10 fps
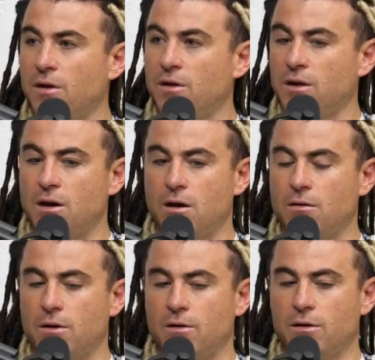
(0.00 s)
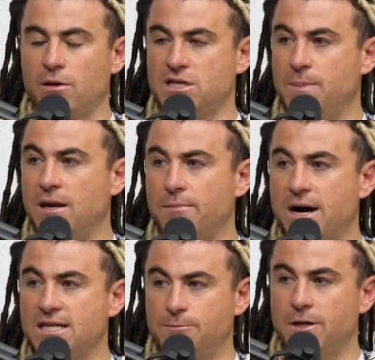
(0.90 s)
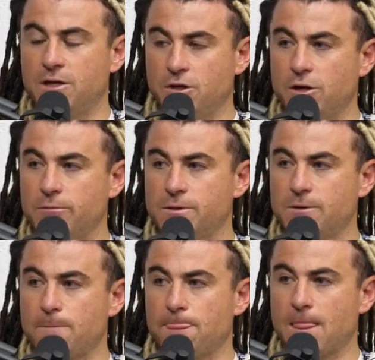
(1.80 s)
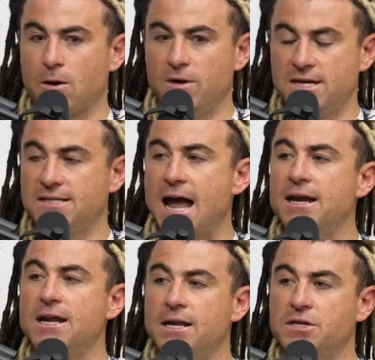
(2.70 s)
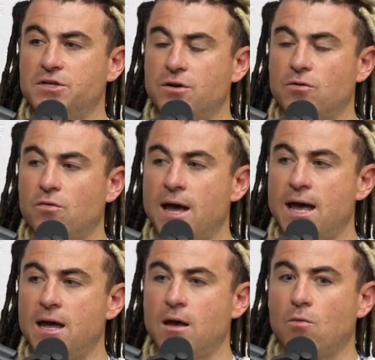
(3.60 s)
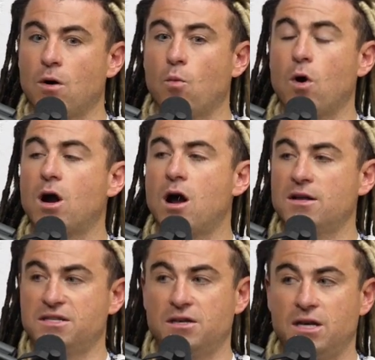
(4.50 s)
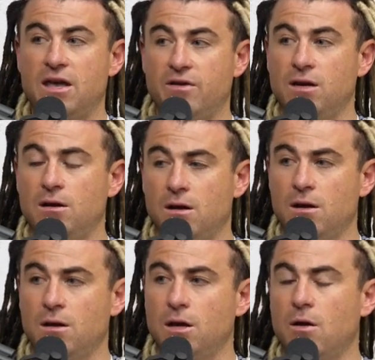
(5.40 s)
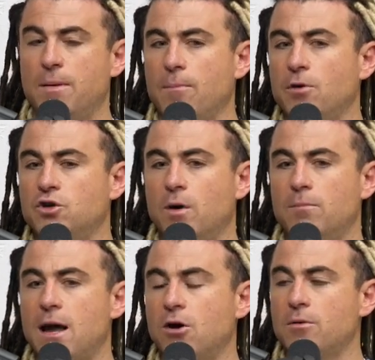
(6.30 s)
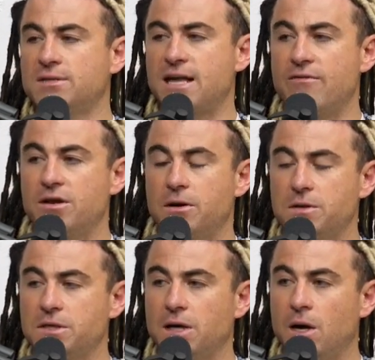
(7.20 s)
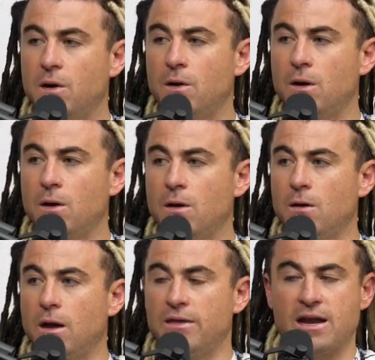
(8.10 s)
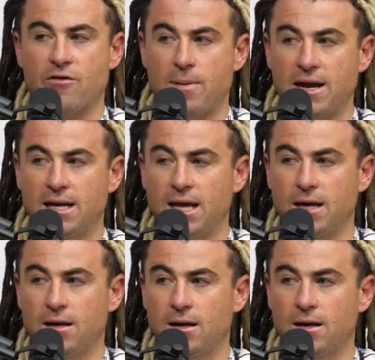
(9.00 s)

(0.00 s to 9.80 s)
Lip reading: you know, speed of the boss, speed of the troops. Like we designed it in a certain way where we're constantly giving. You know, people joined my group 7 years ago and they never paid again.